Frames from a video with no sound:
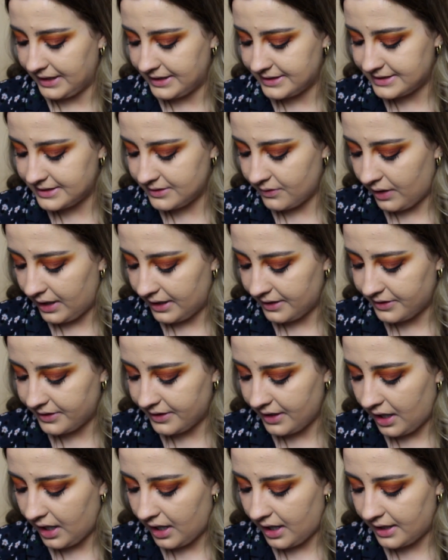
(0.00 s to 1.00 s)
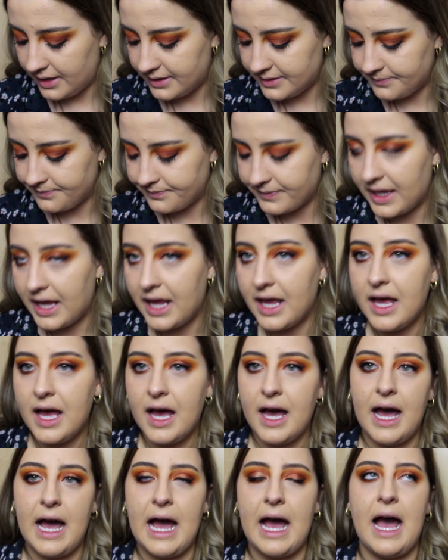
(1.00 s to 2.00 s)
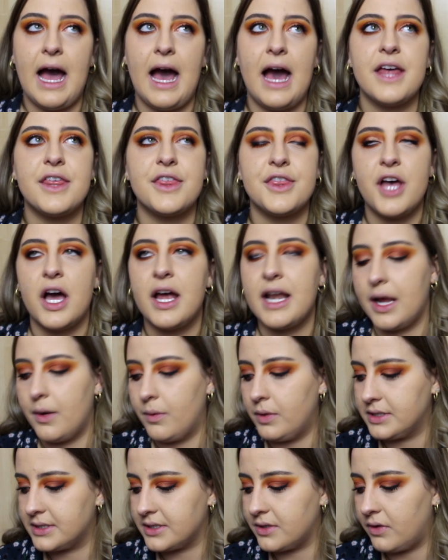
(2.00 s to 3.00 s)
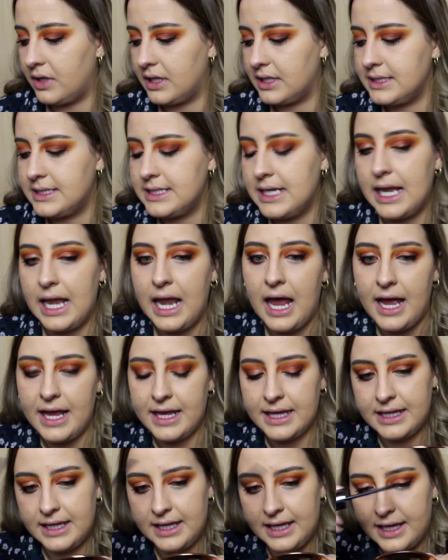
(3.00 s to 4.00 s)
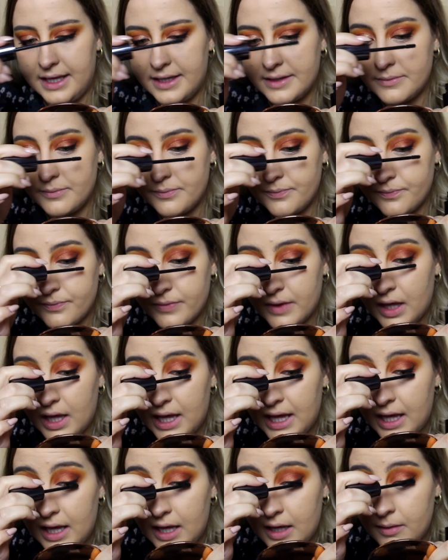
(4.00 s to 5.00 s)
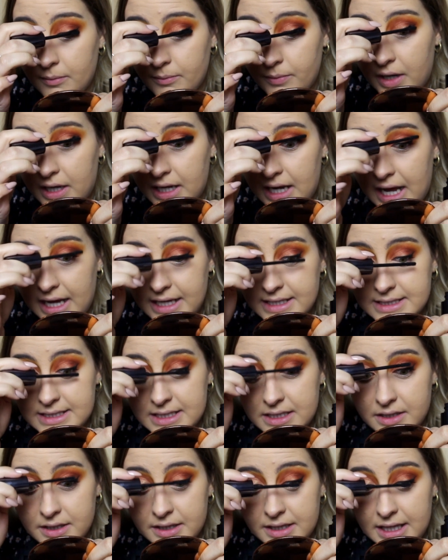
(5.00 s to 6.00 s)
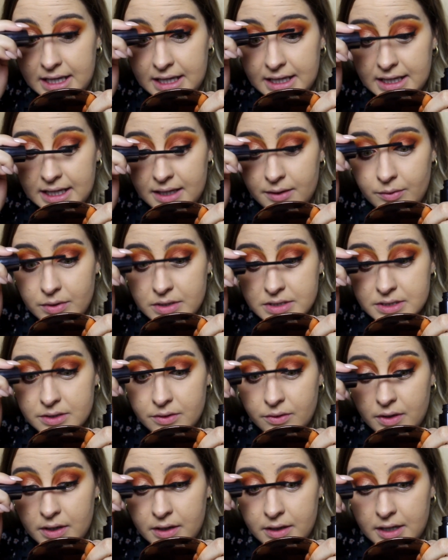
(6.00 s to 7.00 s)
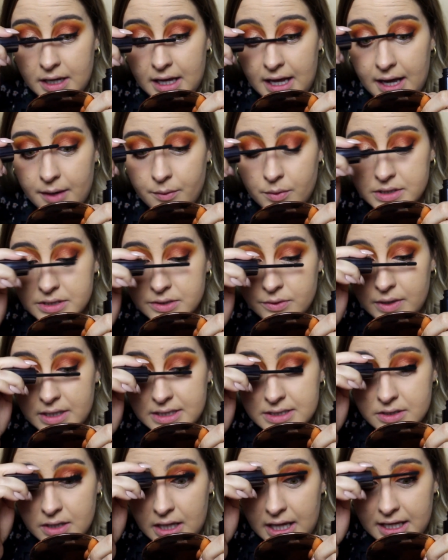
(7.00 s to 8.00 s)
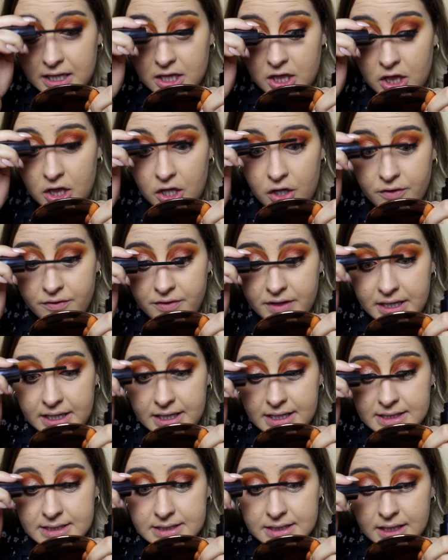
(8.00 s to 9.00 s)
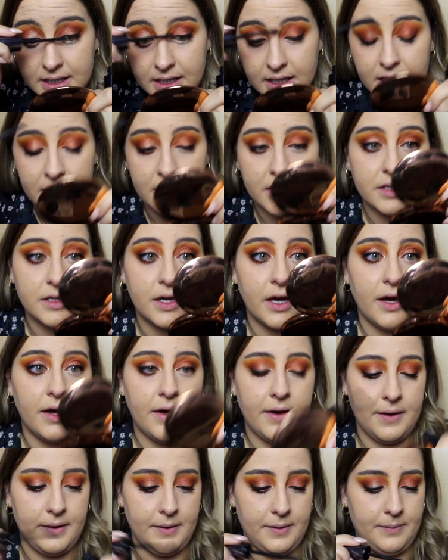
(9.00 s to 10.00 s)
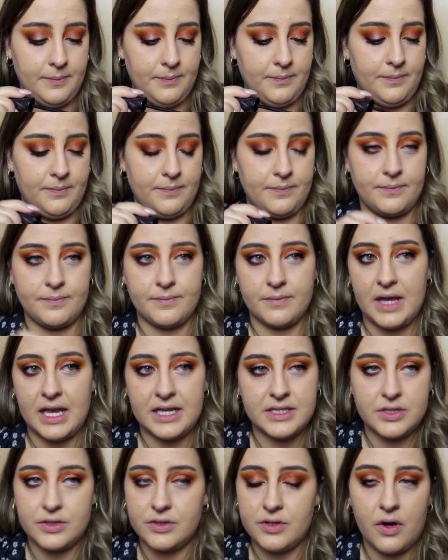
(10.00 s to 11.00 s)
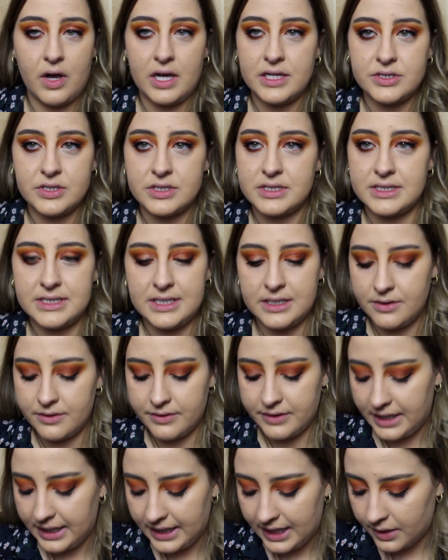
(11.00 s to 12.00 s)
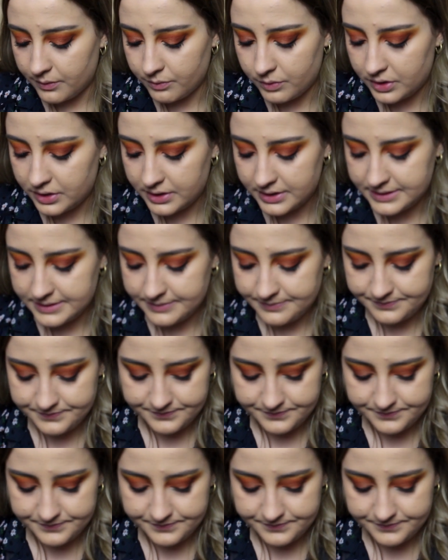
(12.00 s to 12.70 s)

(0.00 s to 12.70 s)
So I thought I was going to like it, but I didn't think I was going to love it. I don't know, I just didn't think I would.